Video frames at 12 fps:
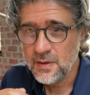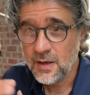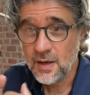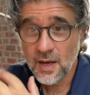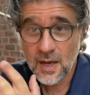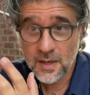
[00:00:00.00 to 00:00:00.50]

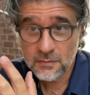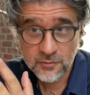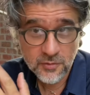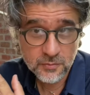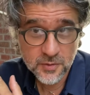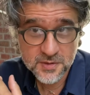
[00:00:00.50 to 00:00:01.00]
Uh, I am
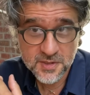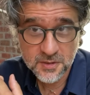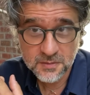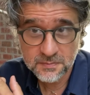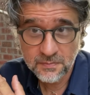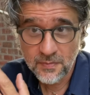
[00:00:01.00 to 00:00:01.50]
from
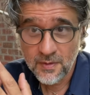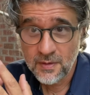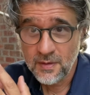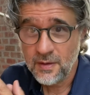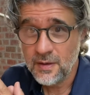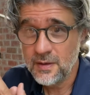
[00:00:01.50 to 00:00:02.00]
Brazil,
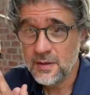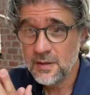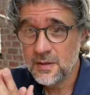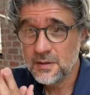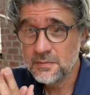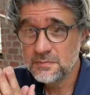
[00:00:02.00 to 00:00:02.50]

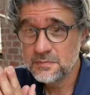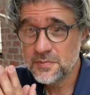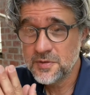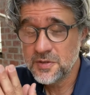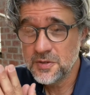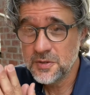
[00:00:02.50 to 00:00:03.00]
um,
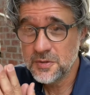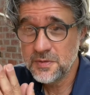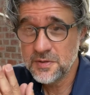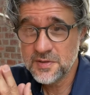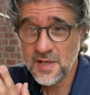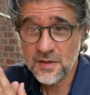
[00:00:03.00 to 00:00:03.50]
so
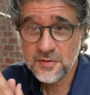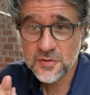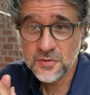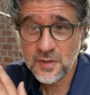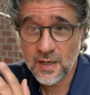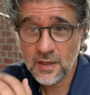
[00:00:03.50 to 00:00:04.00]
there's that
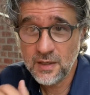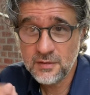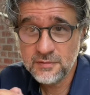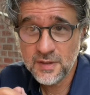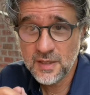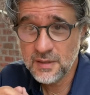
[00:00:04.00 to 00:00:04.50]
too. I
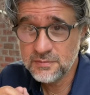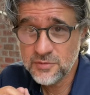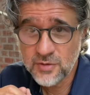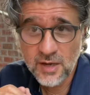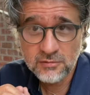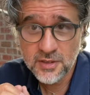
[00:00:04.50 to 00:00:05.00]
love uh,
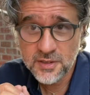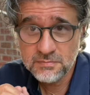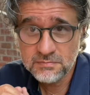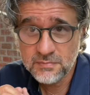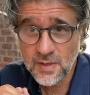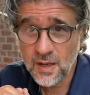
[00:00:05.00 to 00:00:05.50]

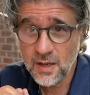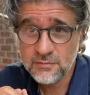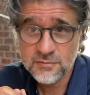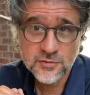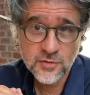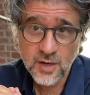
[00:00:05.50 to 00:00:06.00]
traveling.
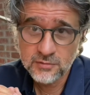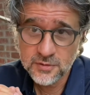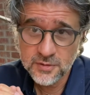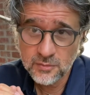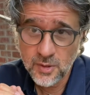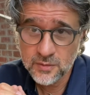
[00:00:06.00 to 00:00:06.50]
I've
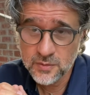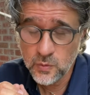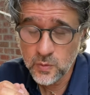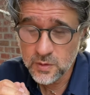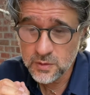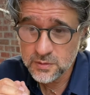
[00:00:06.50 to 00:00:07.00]
traveled around the
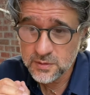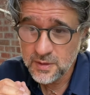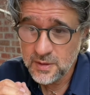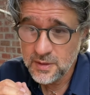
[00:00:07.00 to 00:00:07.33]
world.